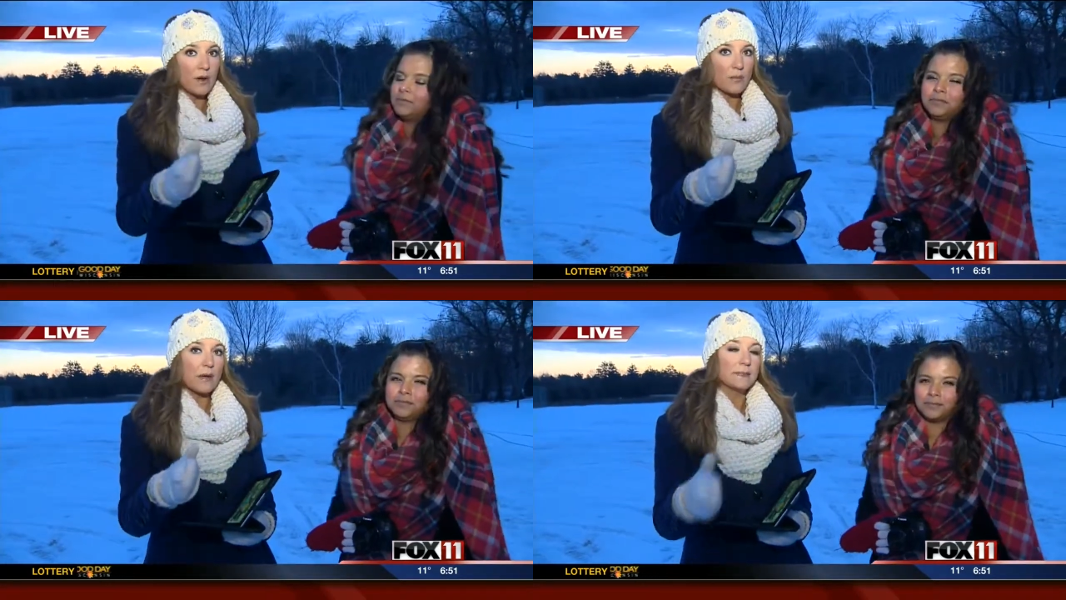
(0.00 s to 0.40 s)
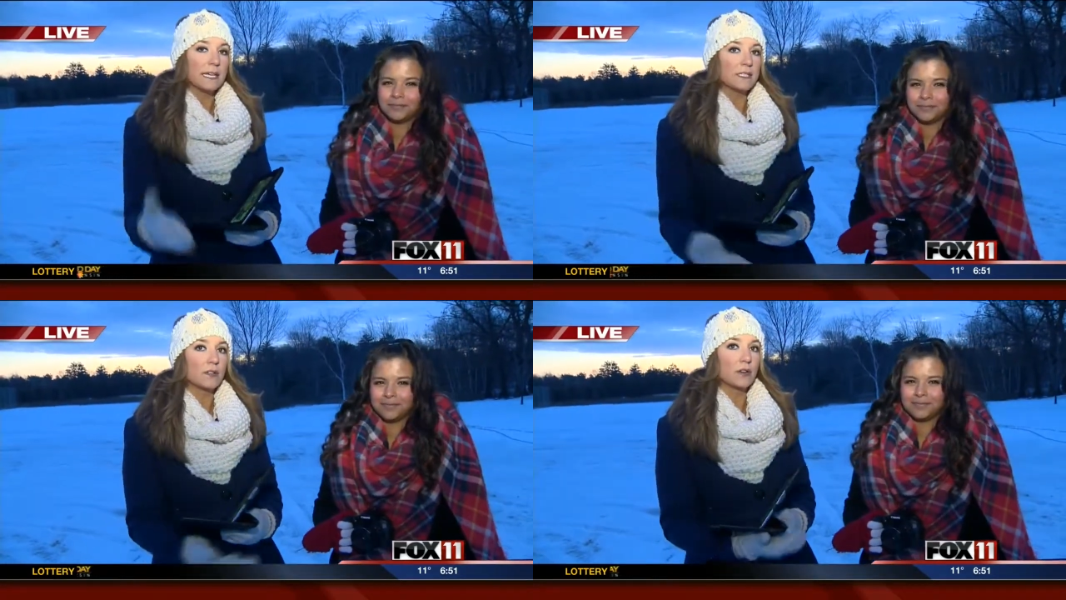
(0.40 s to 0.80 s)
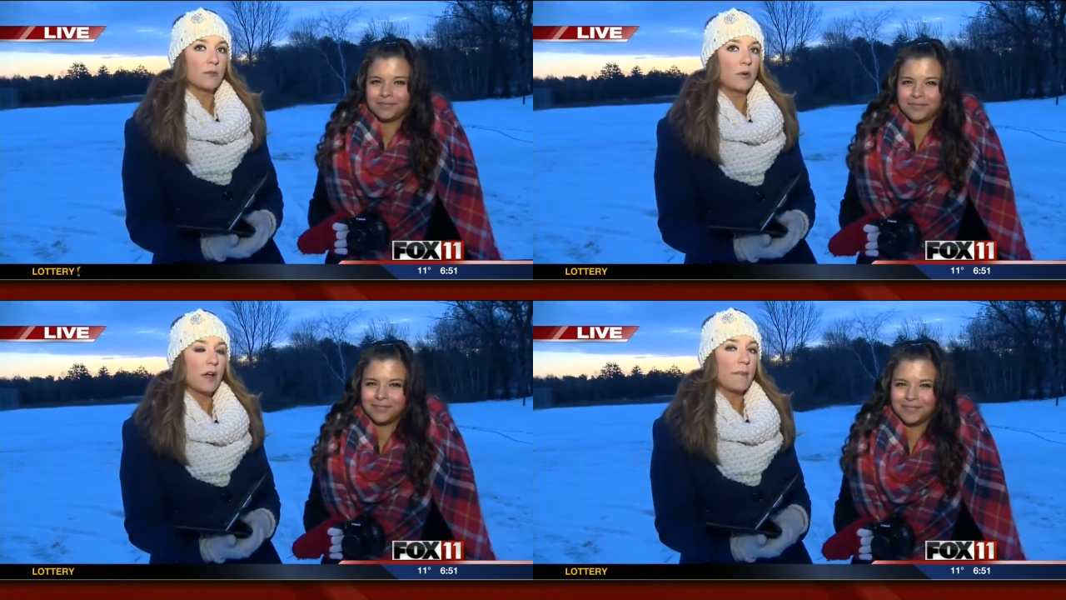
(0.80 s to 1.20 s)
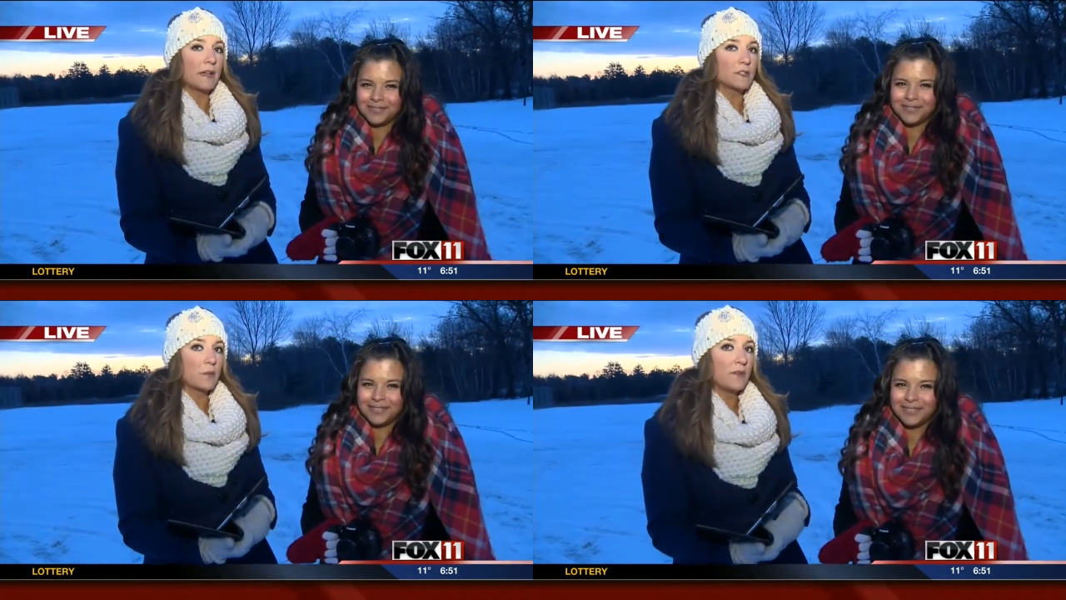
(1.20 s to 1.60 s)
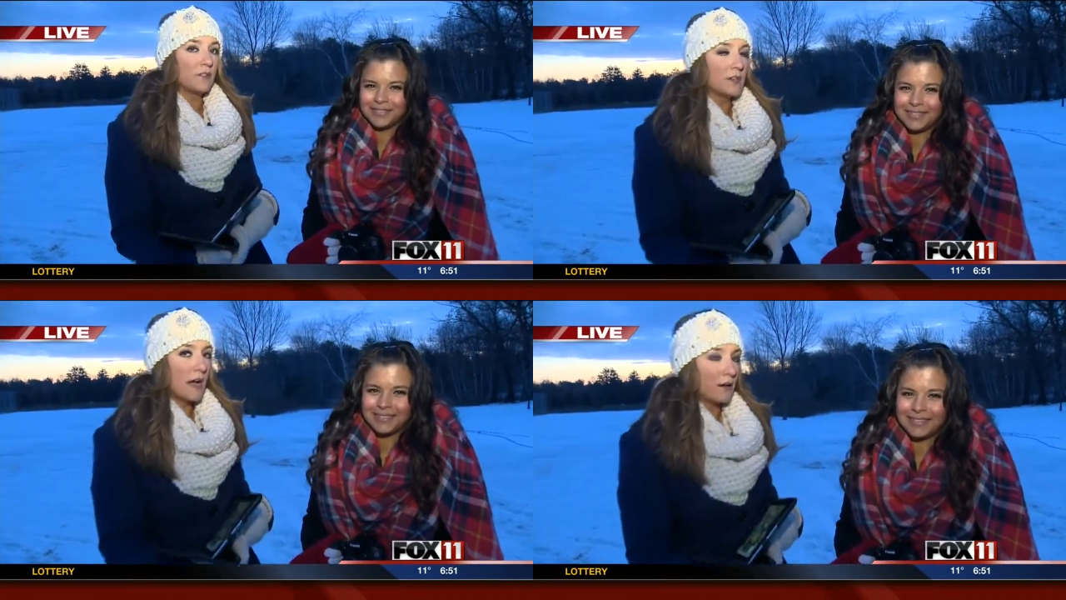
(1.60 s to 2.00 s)
Speaker 1: to our website to learn more about squid
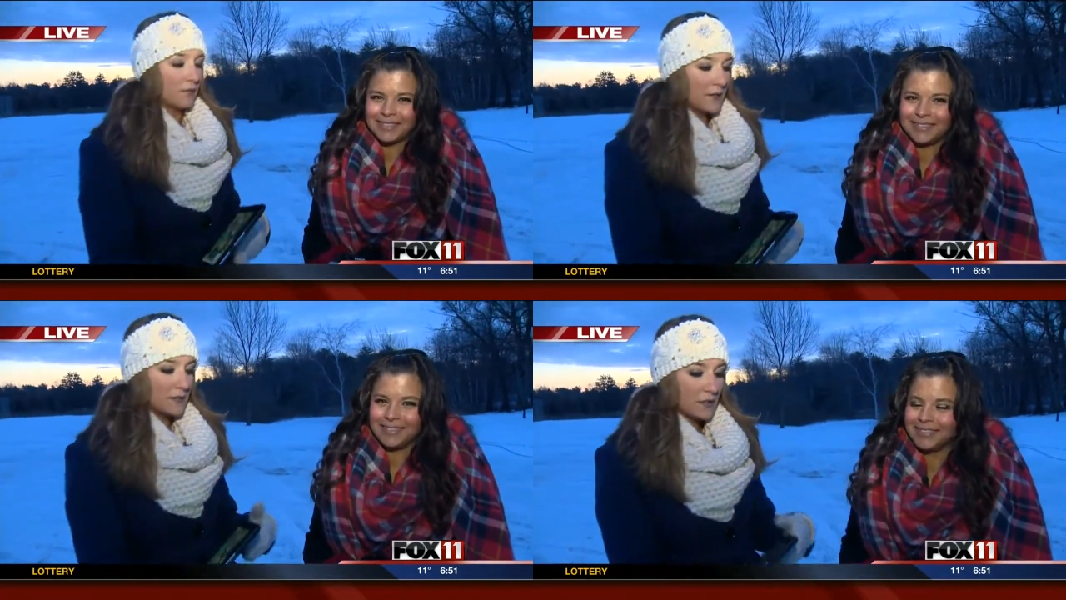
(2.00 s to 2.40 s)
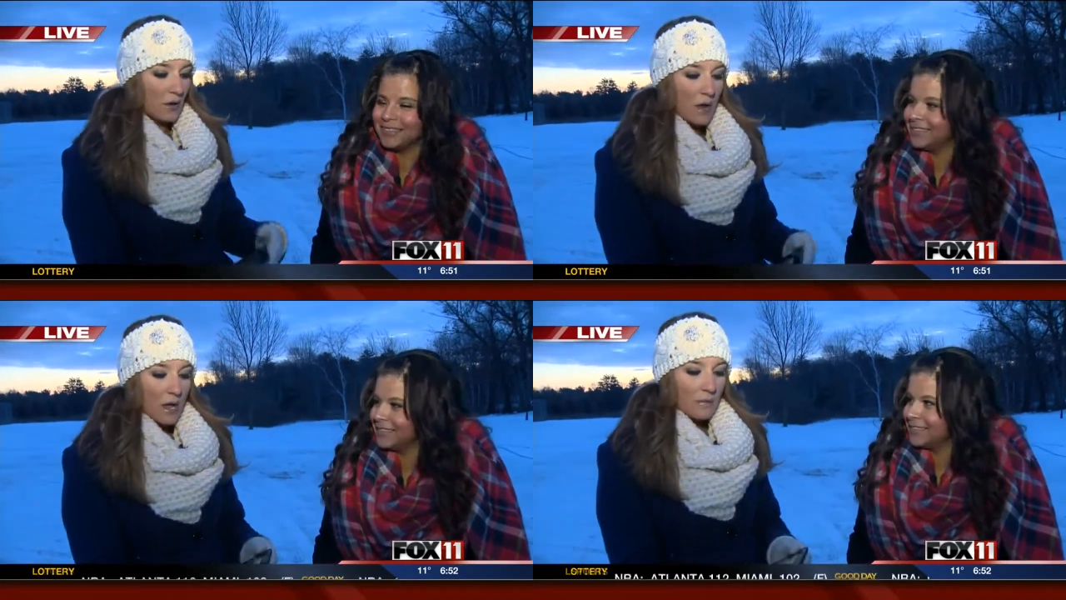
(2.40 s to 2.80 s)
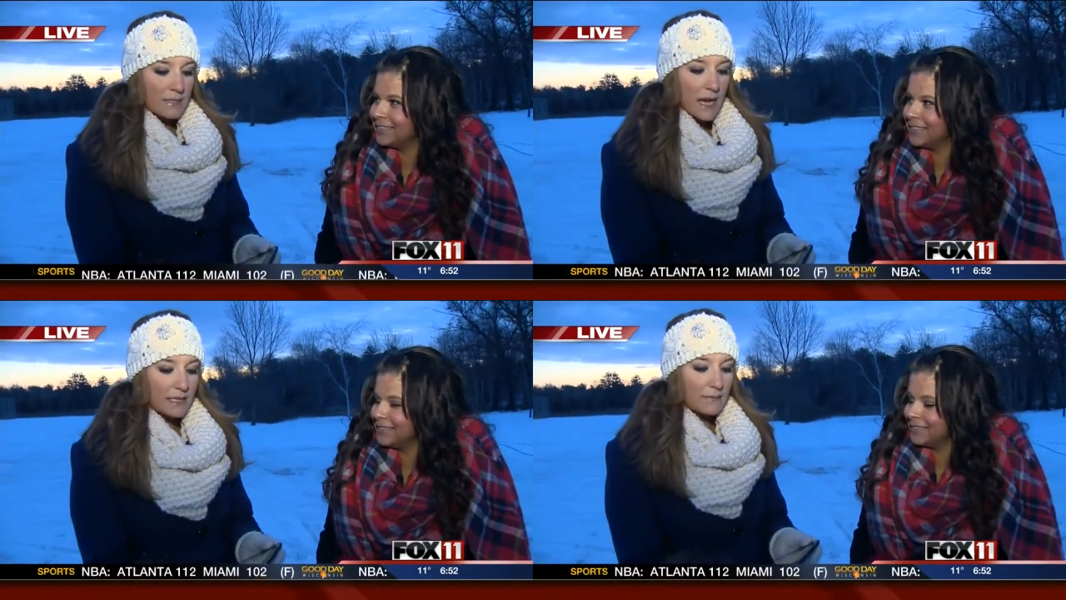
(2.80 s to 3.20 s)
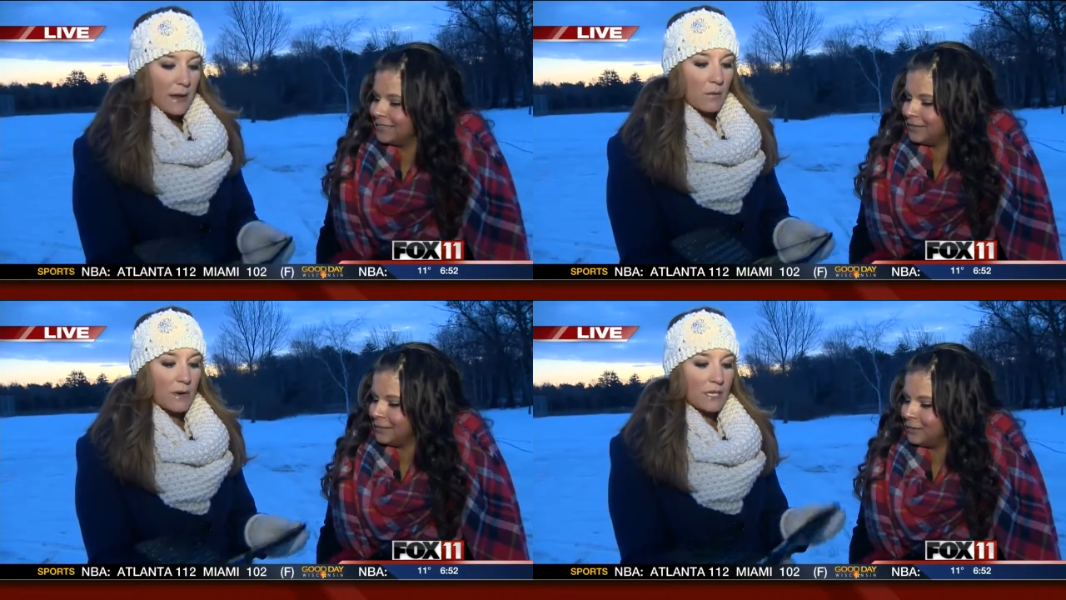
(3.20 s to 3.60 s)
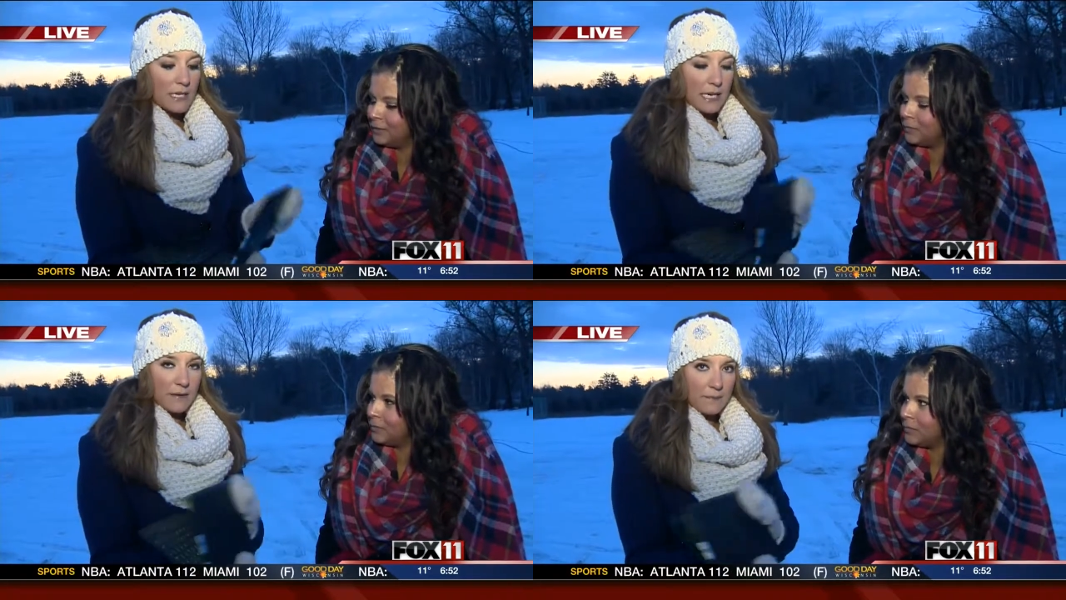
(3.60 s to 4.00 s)
photography. So we talked about what you
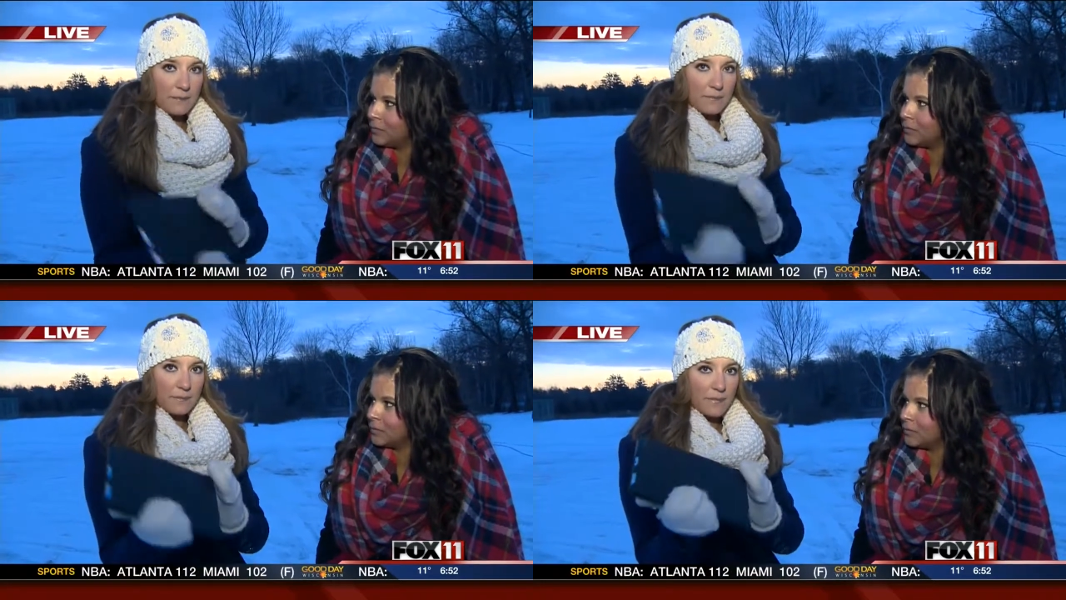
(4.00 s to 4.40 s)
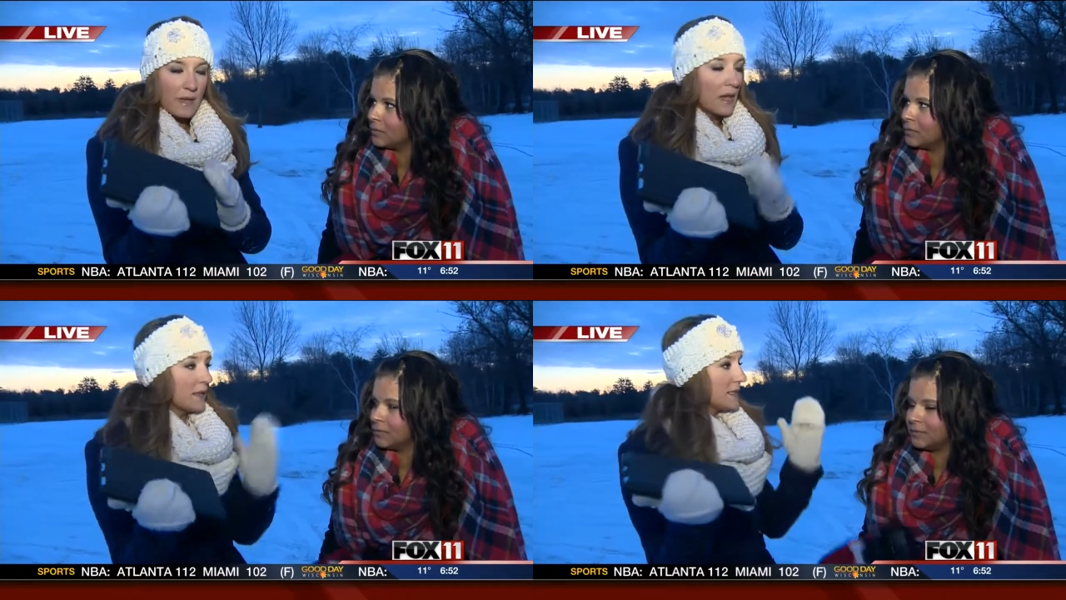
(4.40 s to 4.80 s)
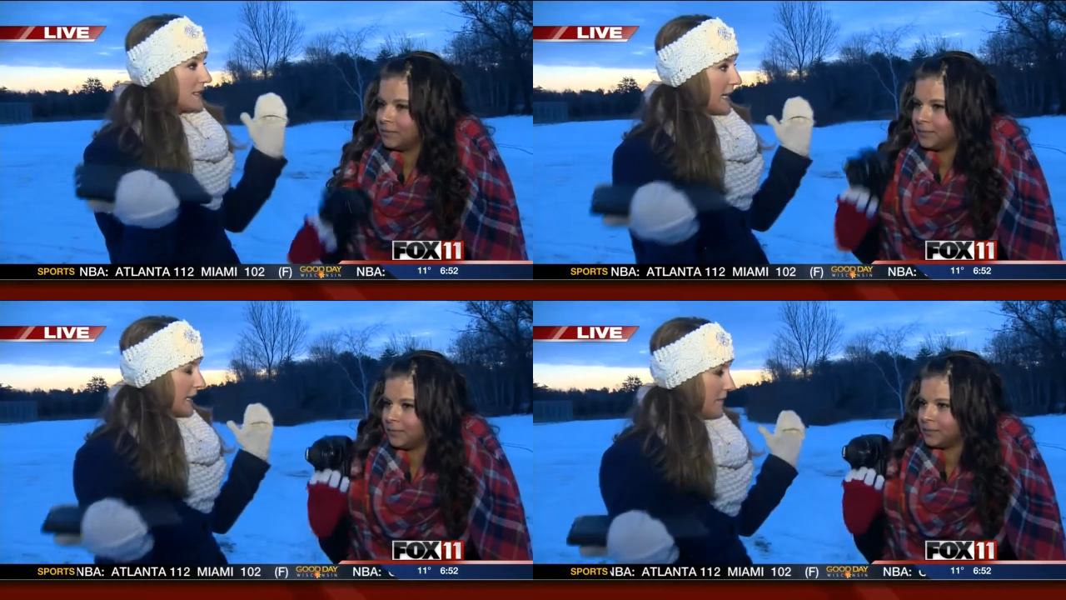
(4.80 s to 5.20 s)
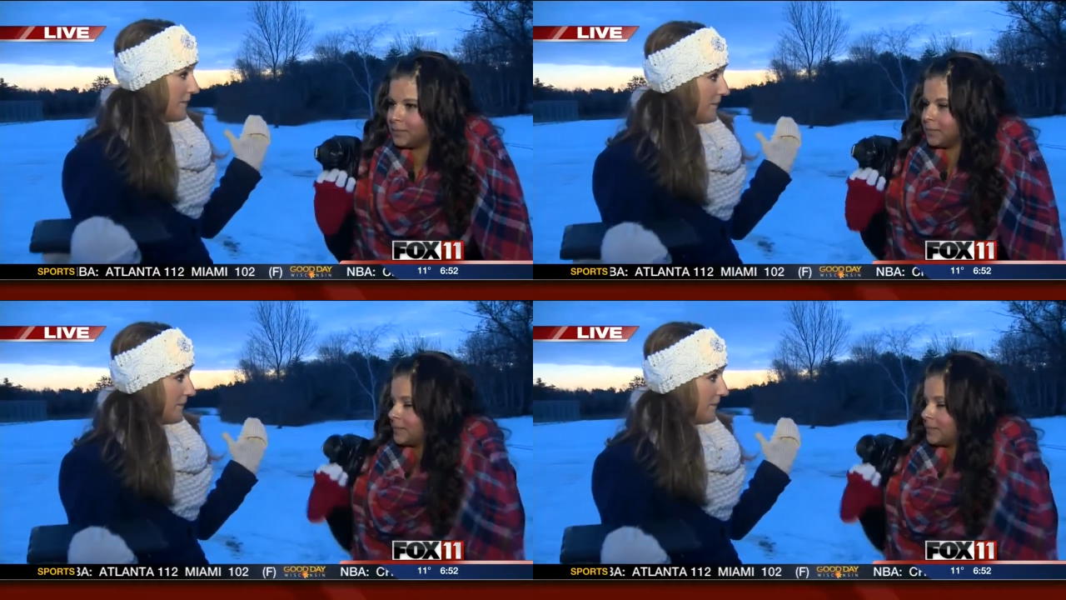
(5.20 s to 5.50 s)
need, the setting,